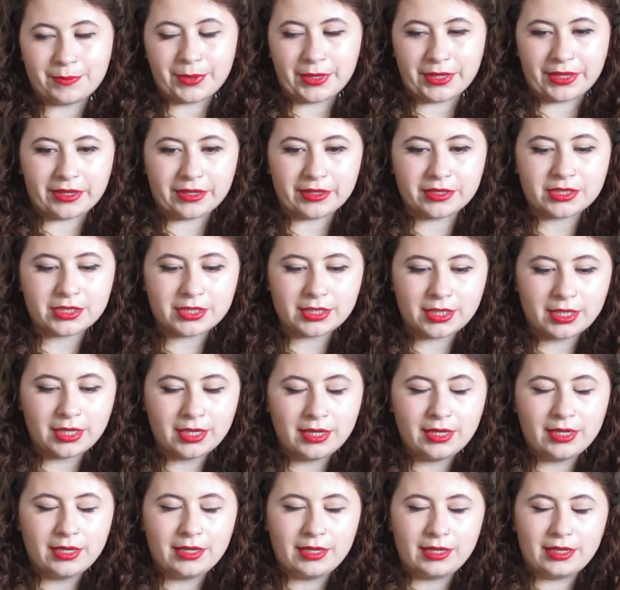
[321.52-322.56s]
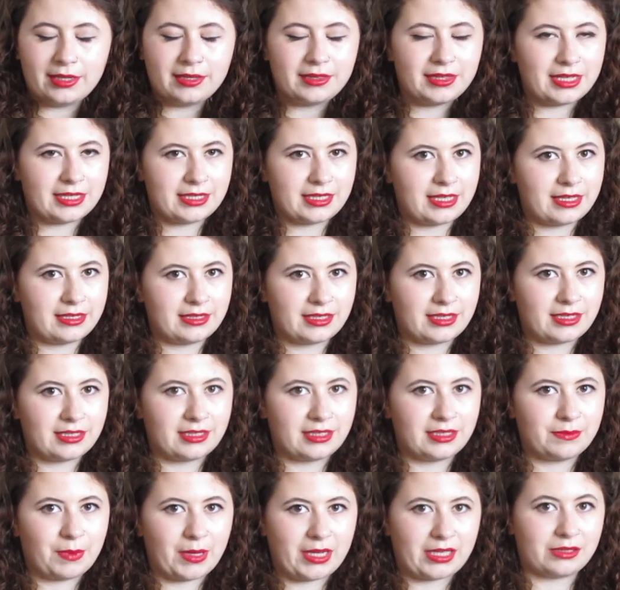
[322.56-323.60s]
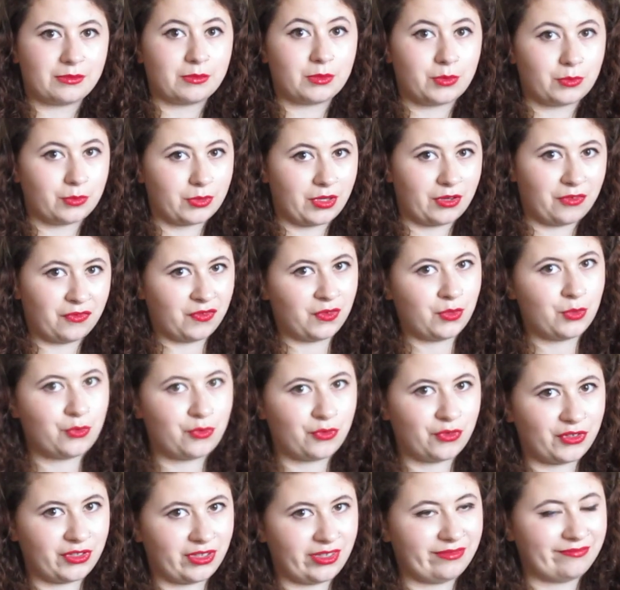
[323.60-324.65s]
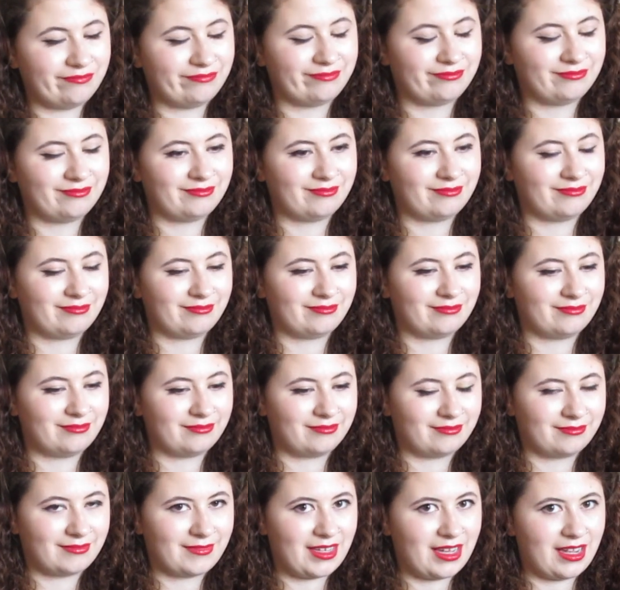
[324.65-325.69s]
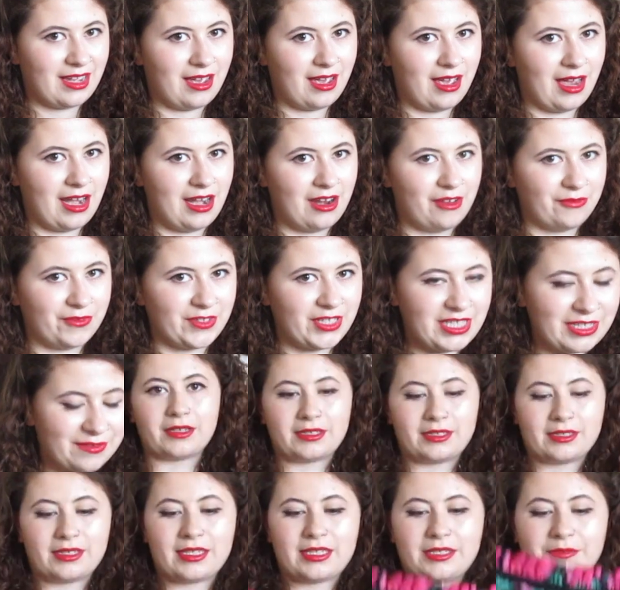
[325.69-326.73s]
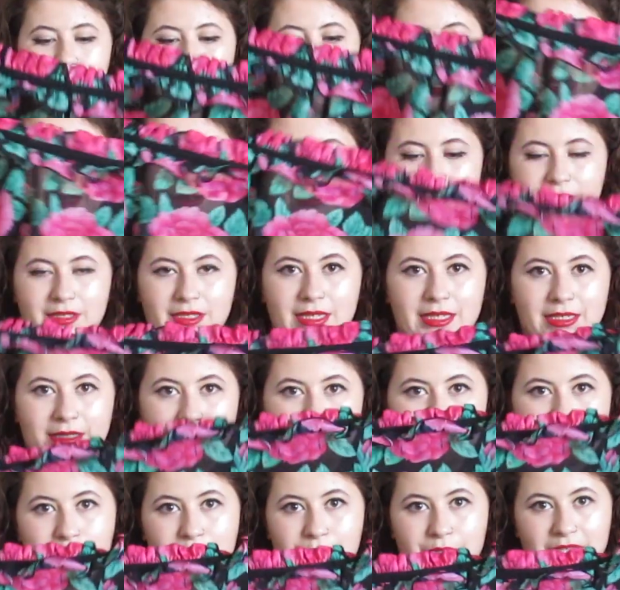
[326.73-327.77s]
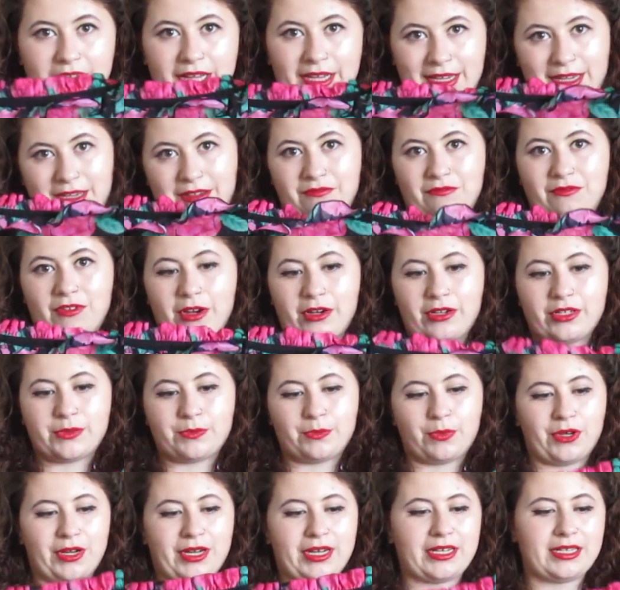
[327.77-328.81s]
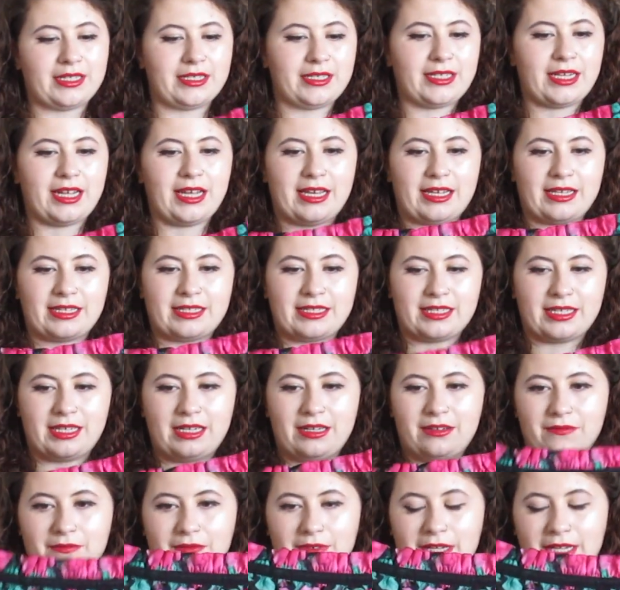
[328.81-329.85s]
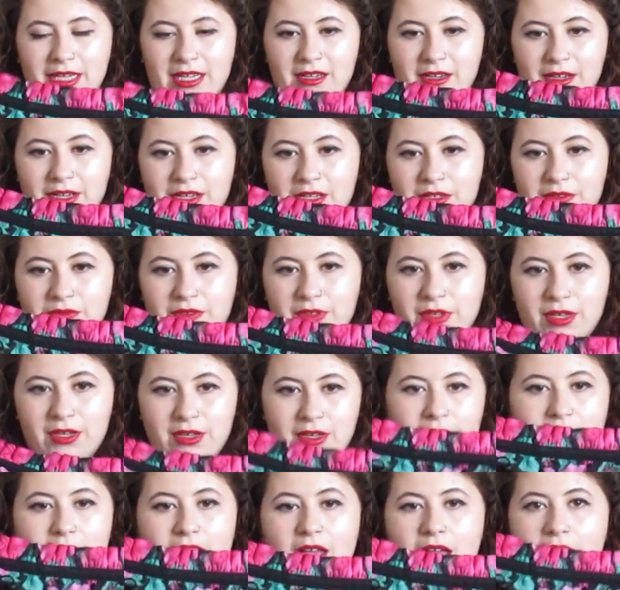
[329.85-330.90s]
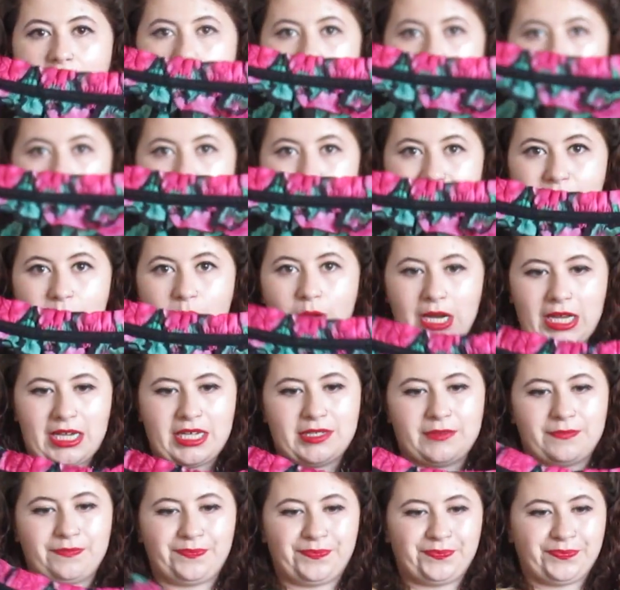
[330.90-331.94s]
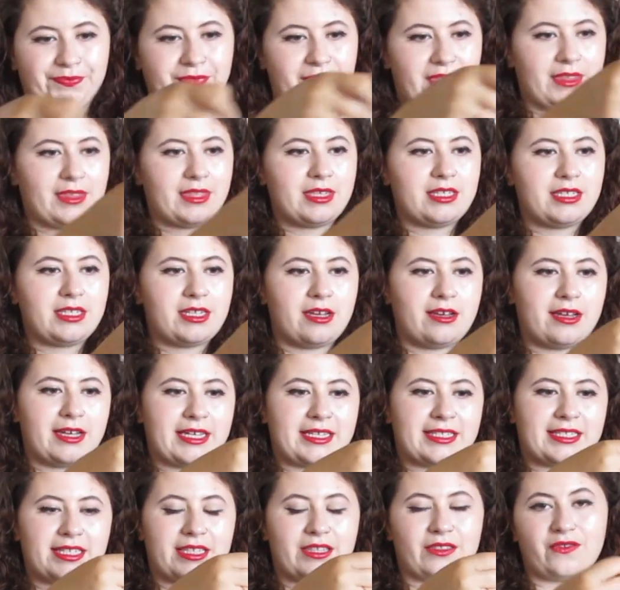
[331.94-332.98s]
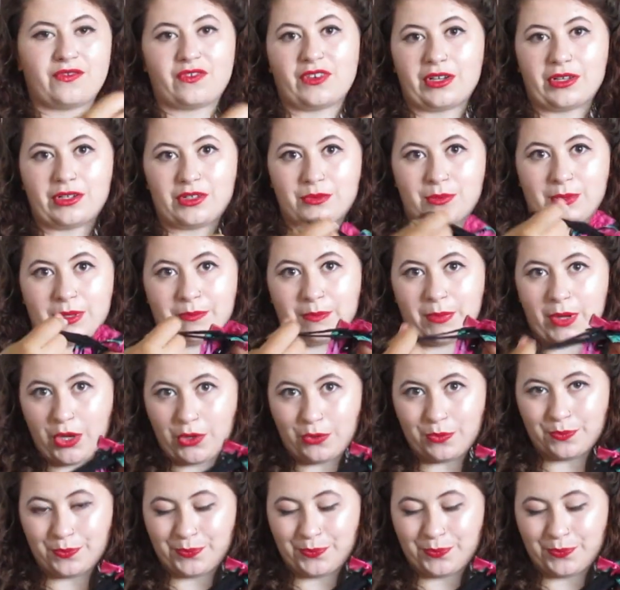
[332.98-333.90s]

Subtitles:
but in this instance, because it was also floral, I loved it. It's this blouse, it's got a rose print and a lovely kind of high collar that ties the front with a bow.